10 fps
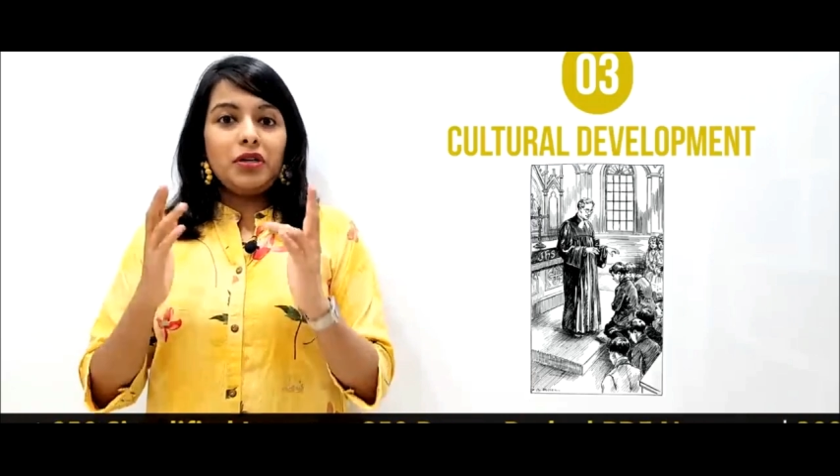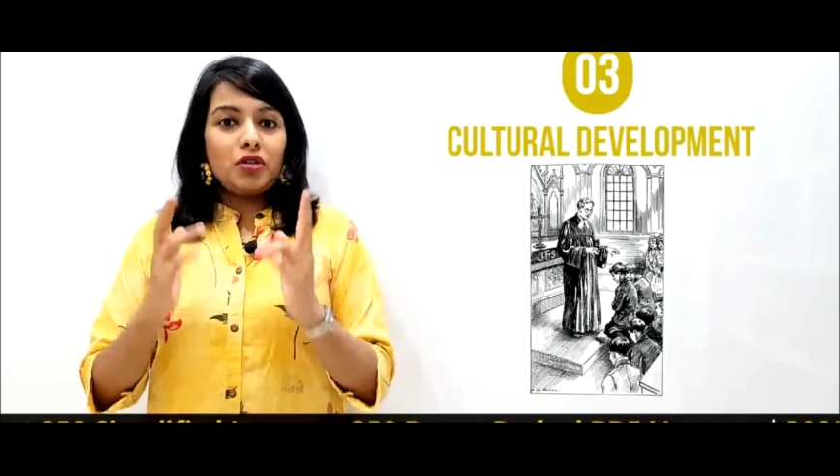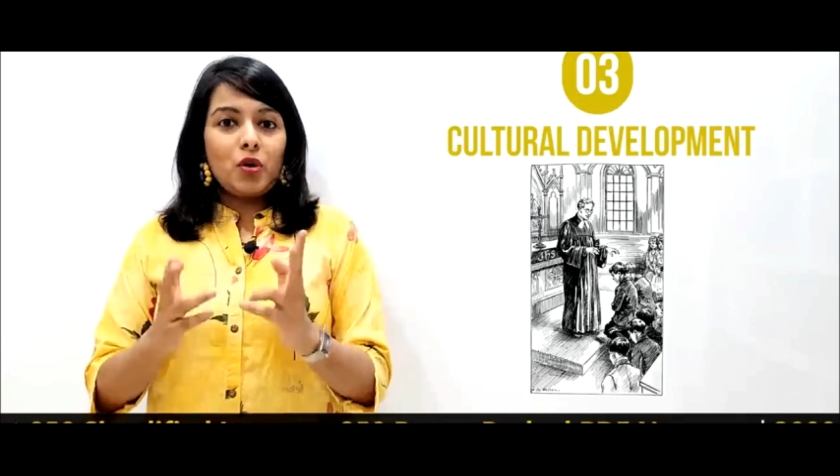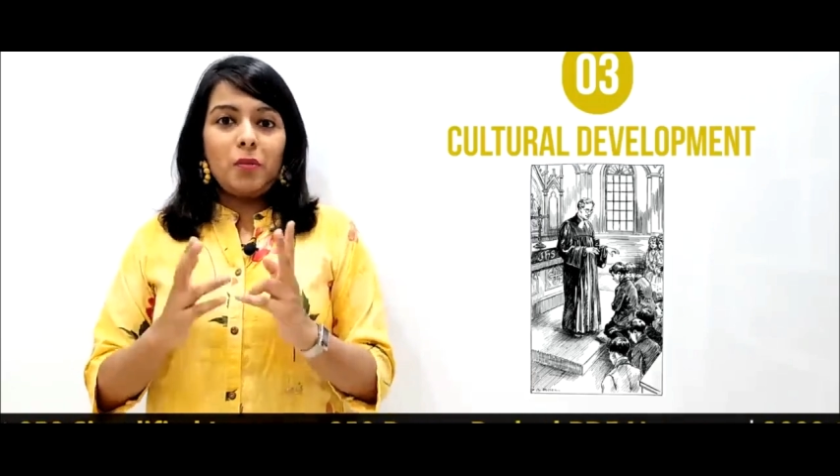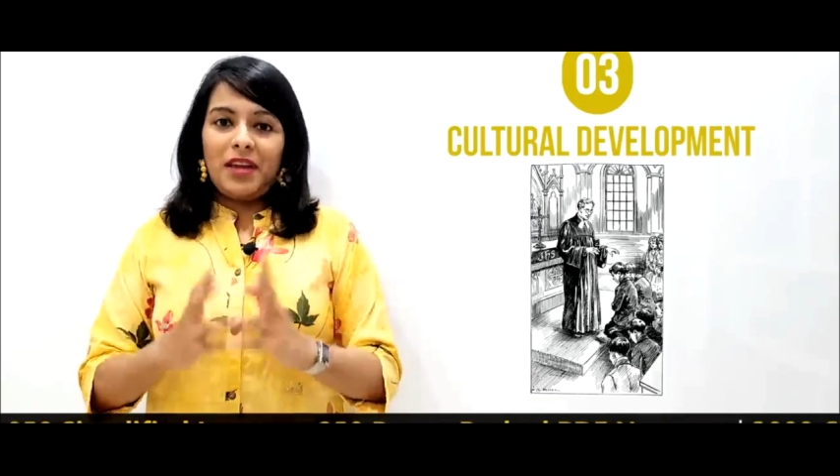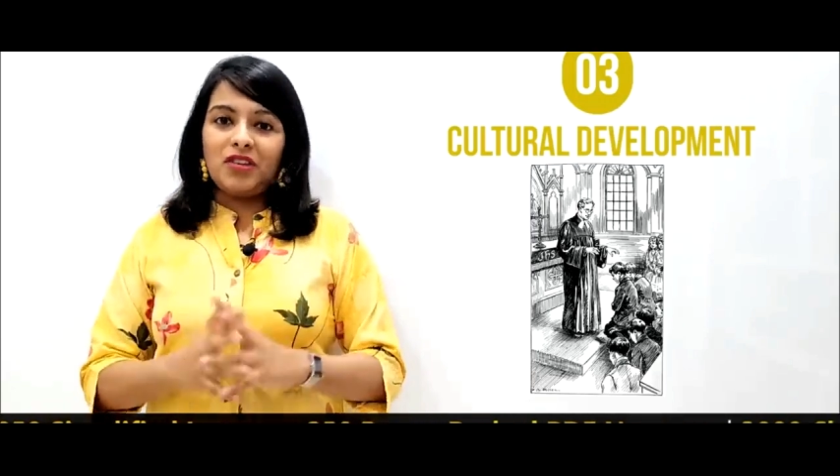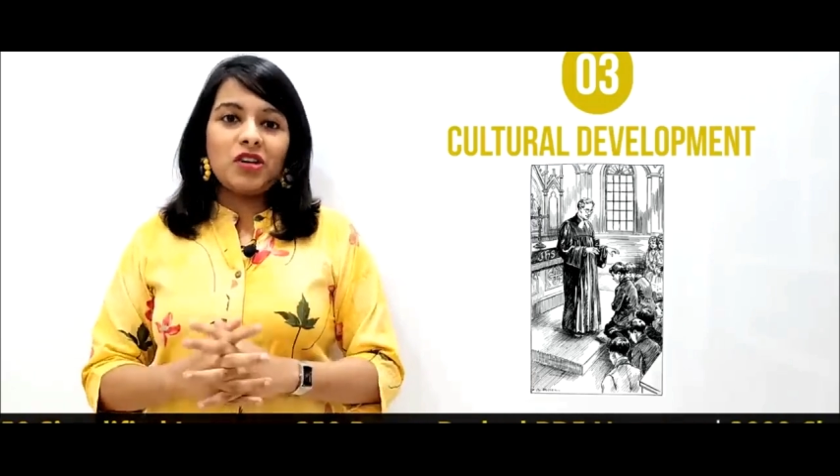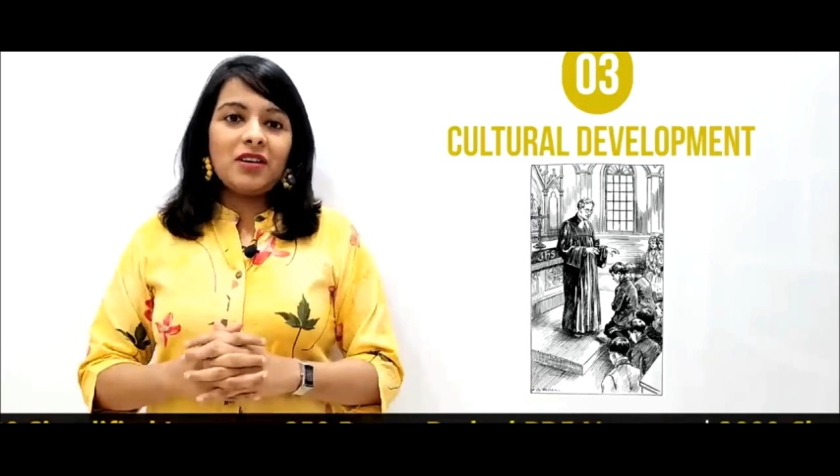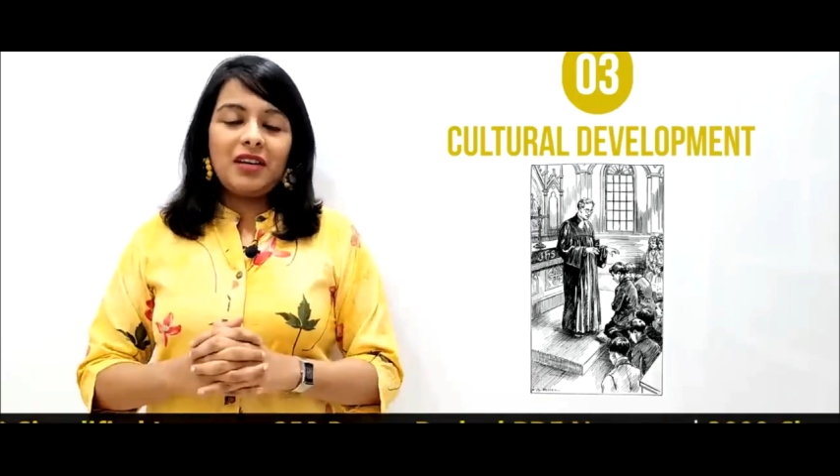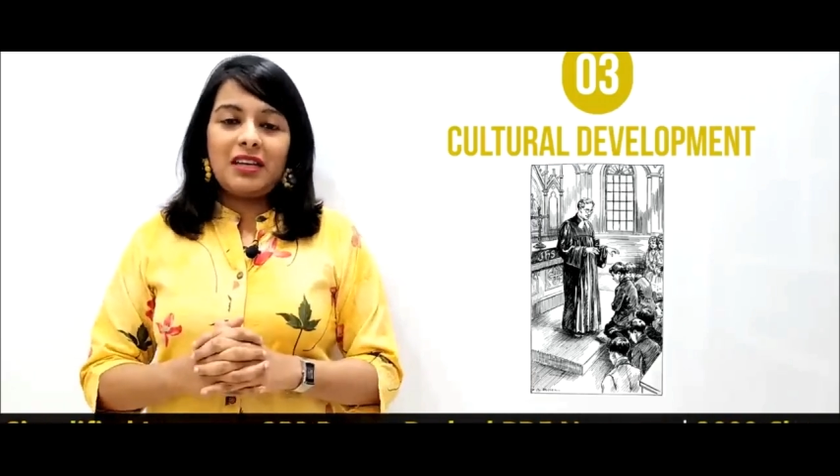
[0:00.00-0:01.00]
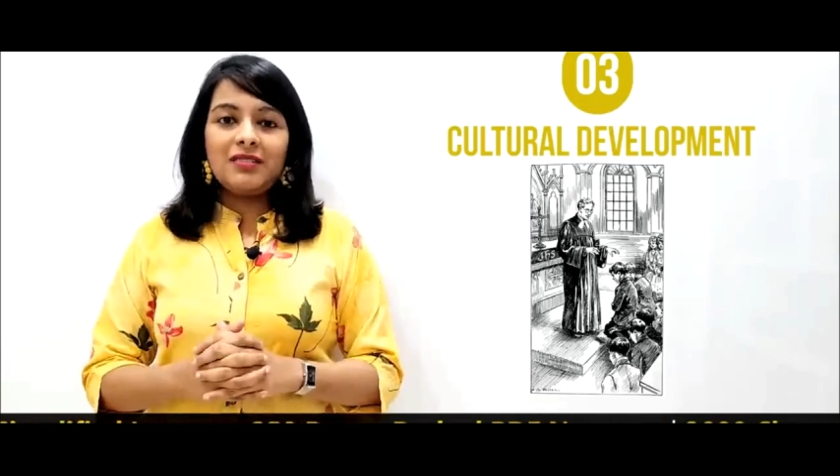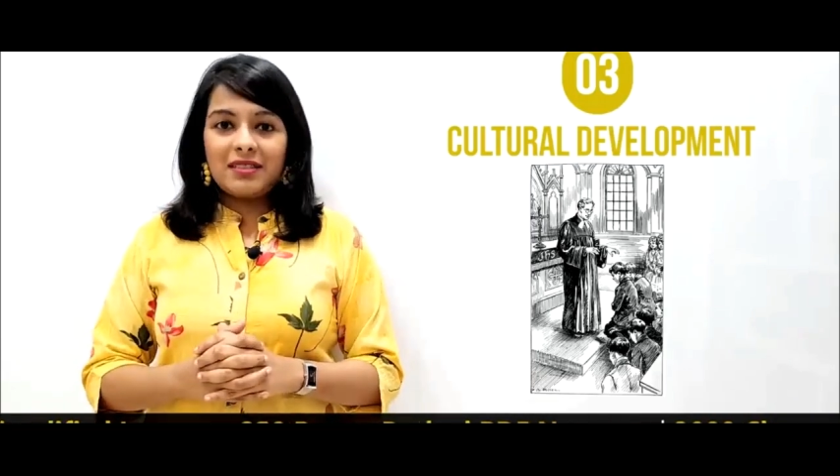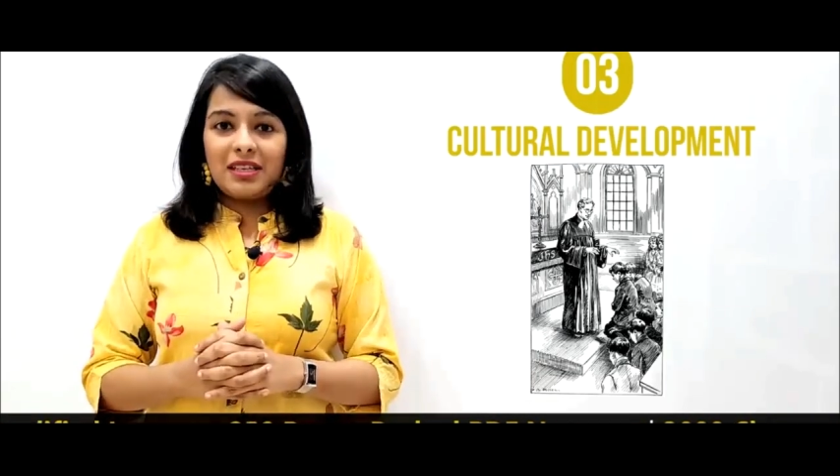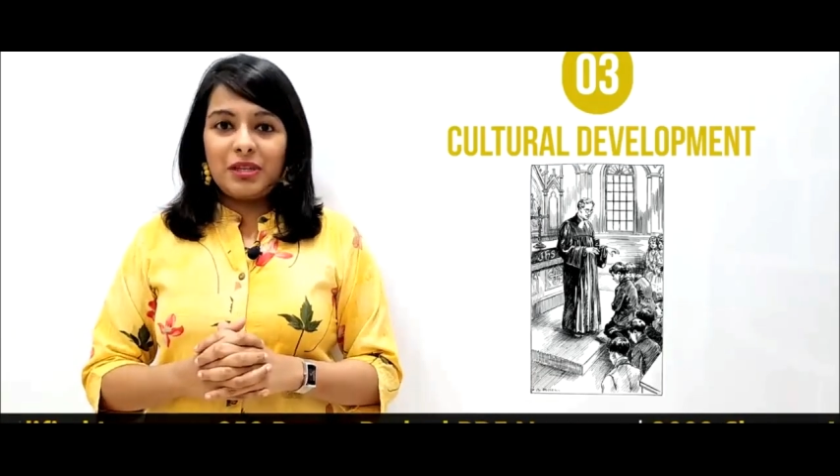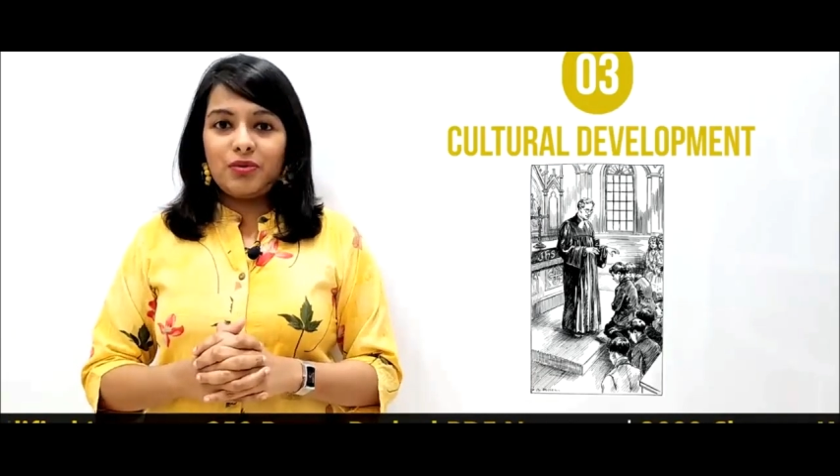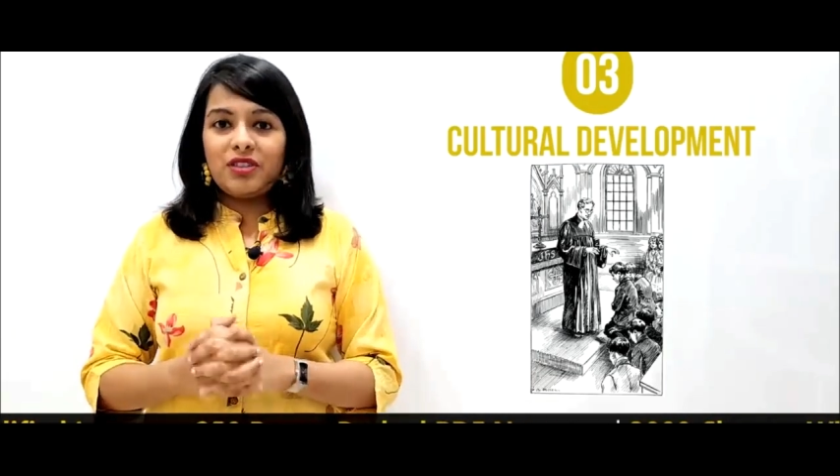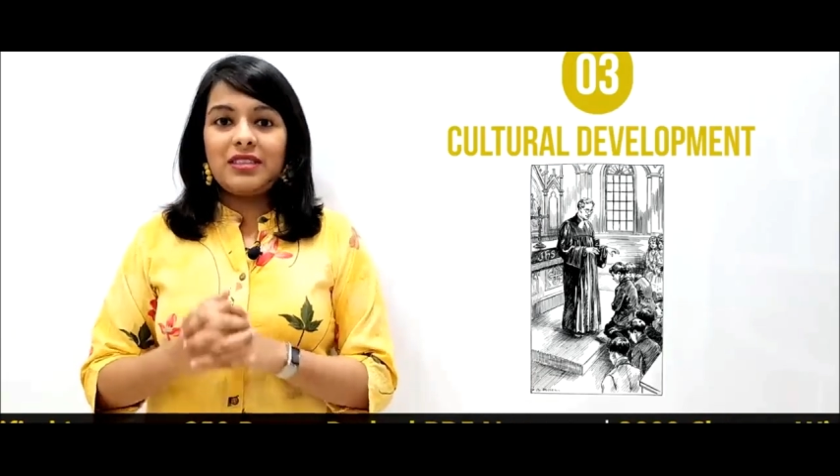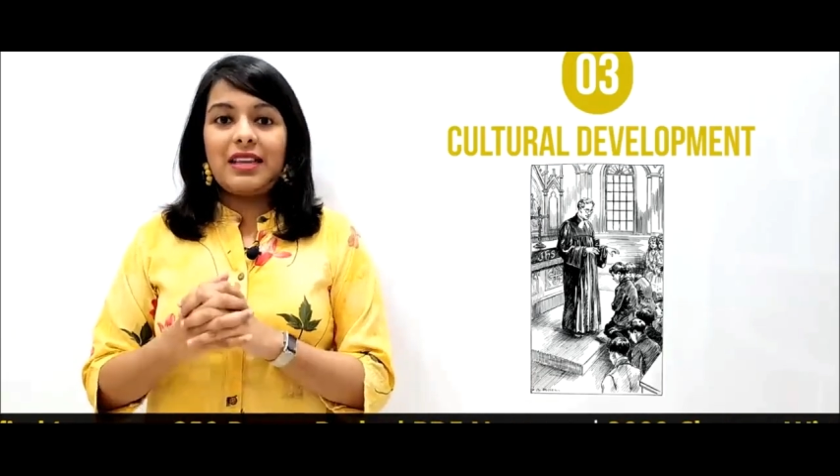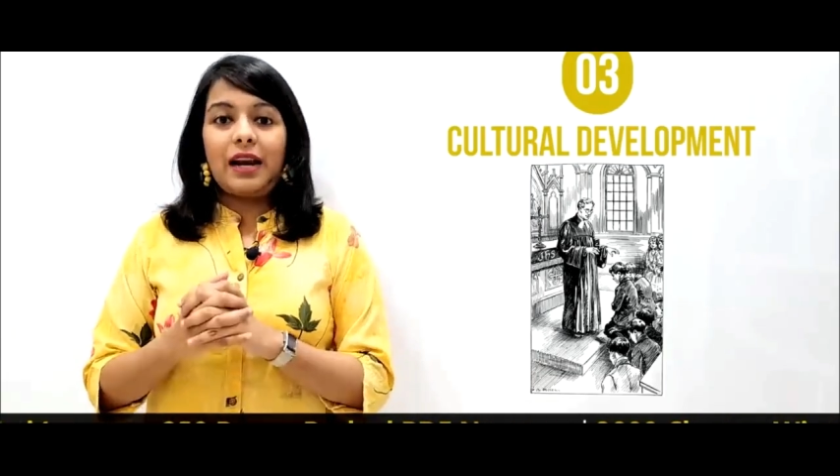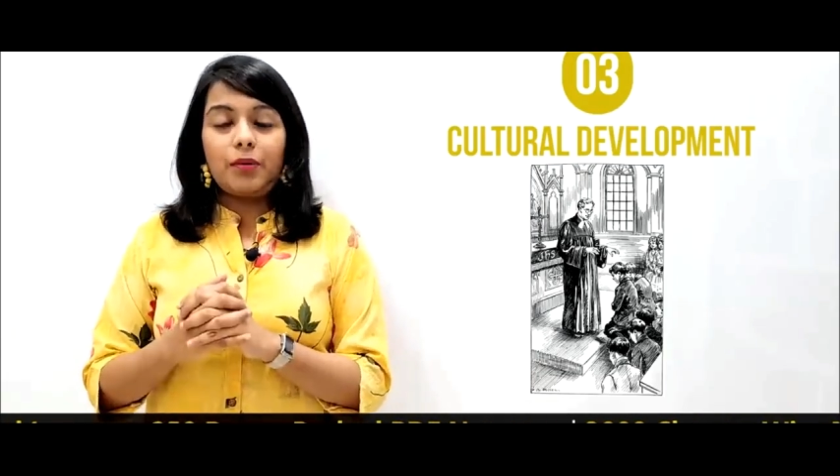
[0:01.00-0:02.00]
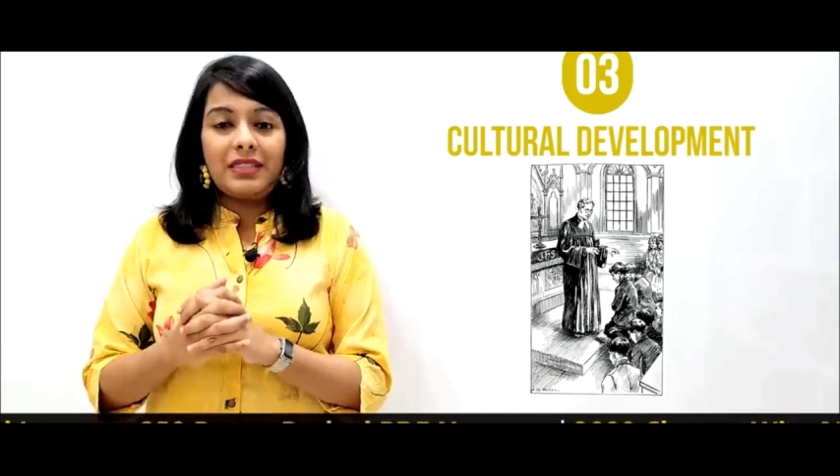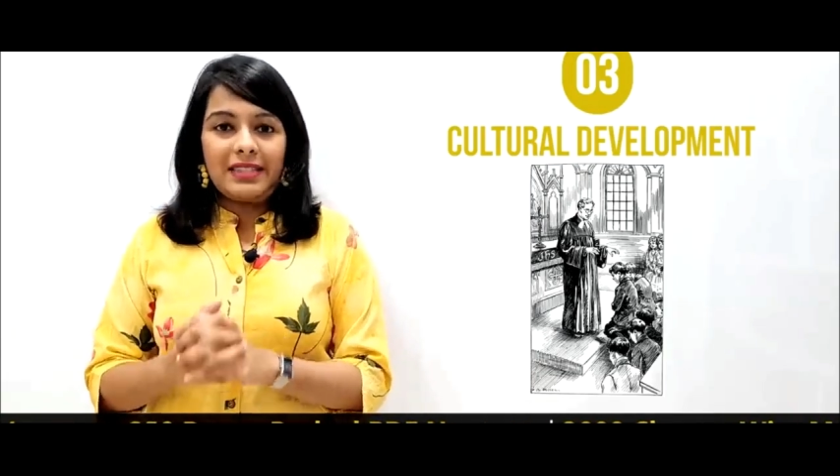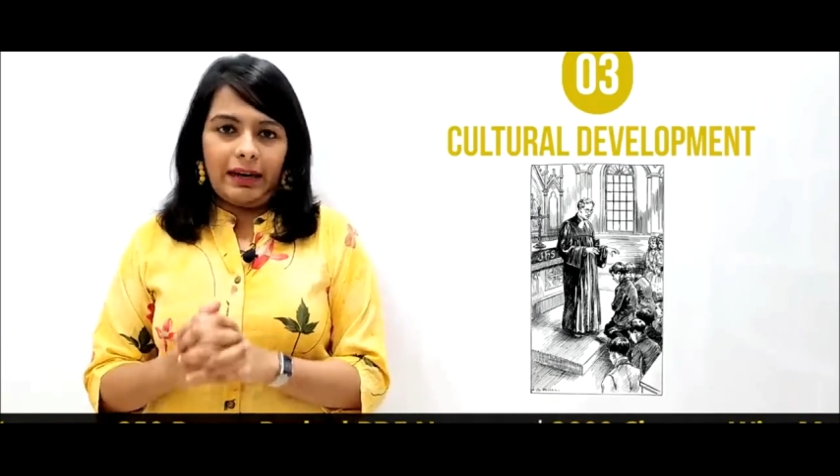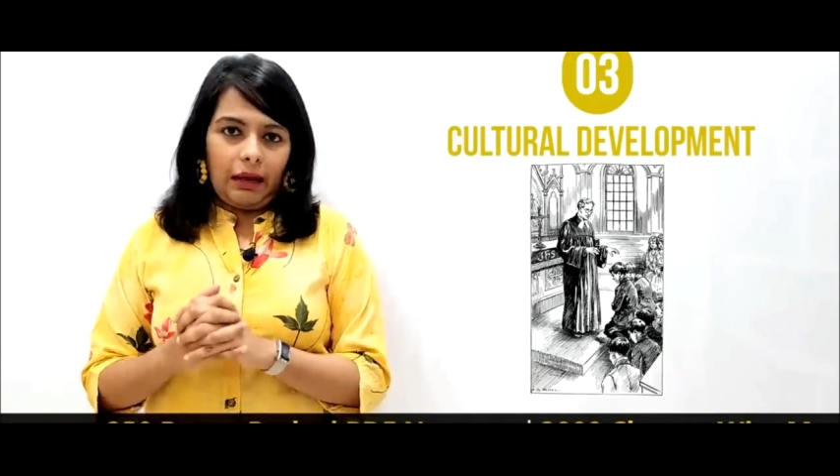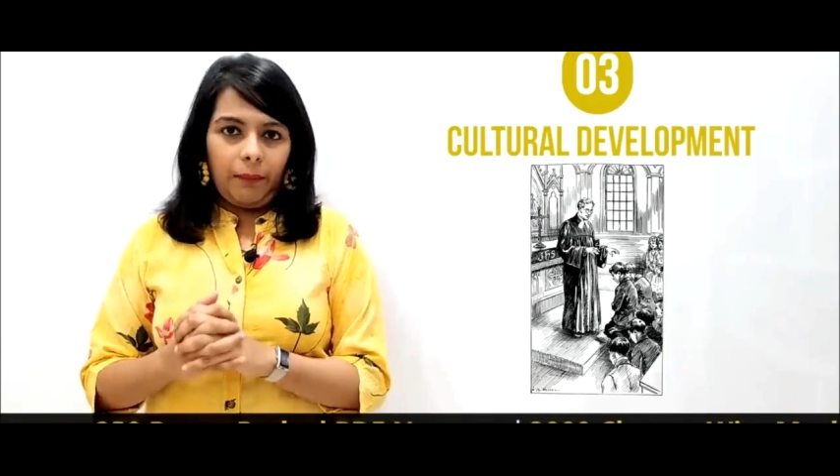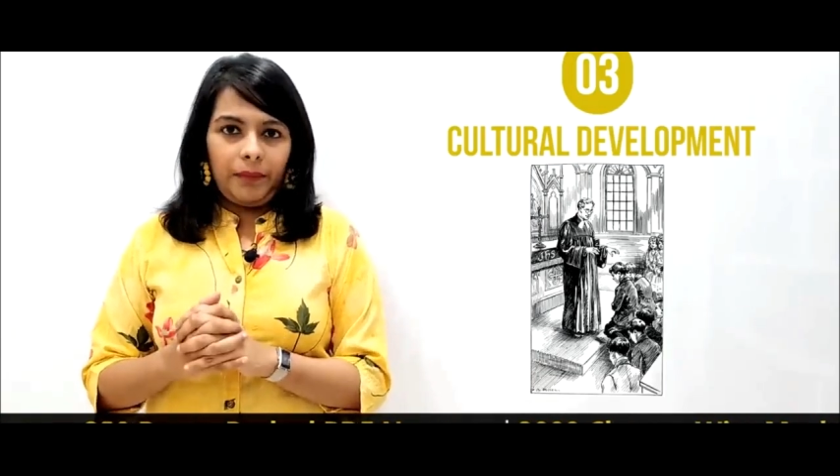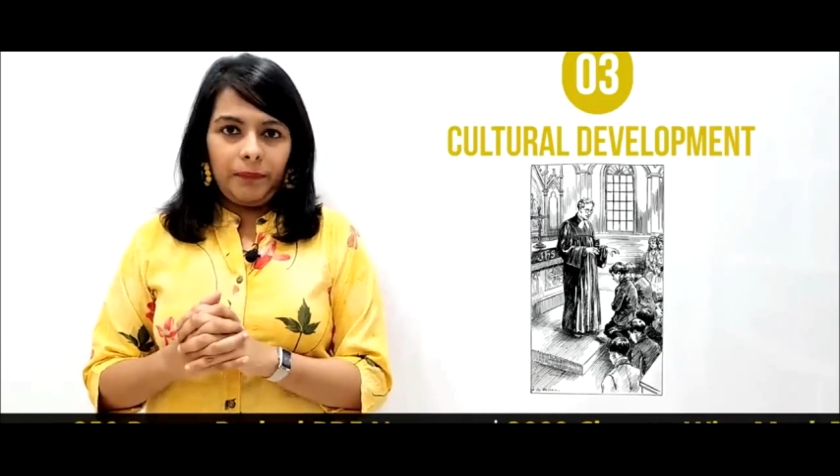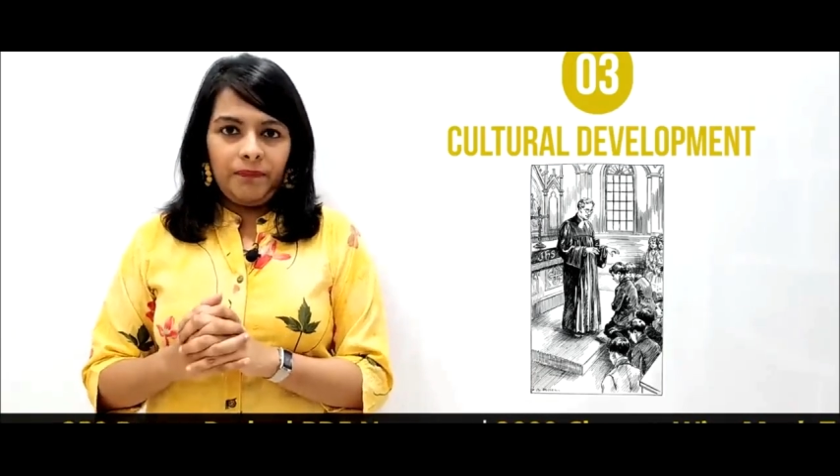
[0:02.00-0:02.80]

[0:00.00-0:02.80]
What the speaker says: were two major institutions that were set up.